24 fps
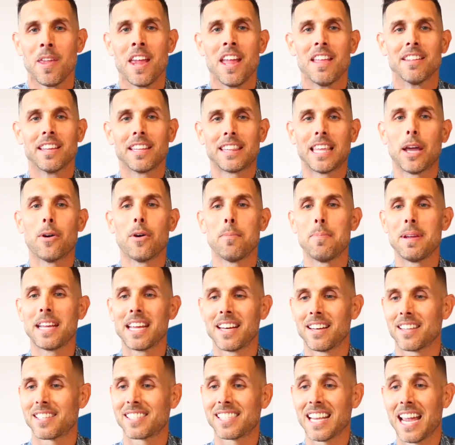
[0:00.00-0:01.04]
that they would begin
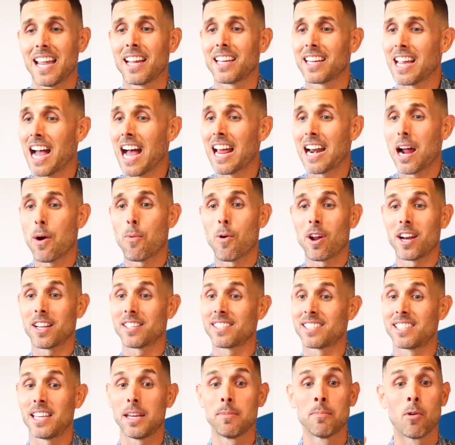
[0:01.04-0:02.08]
to say, God, I want to
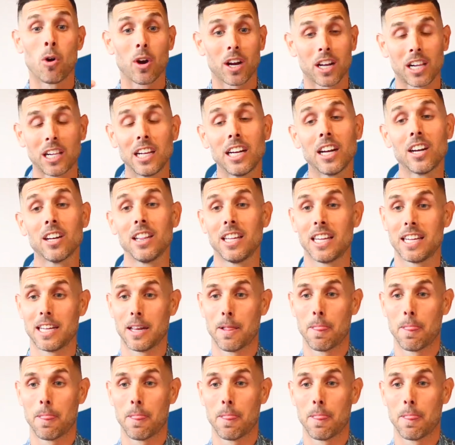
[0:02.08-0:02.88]
see more clearly.